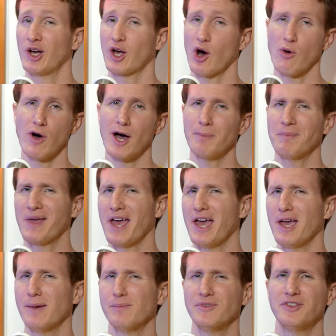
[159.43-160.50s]
Co-op
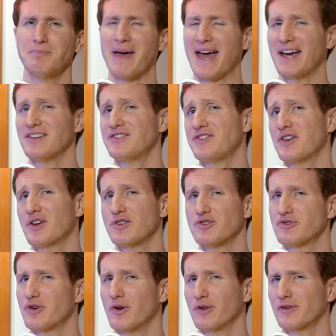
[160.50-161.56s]
games,
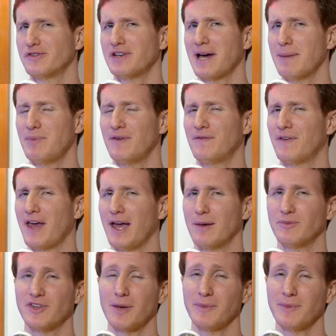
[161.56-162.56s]
pass-the-controller type of games.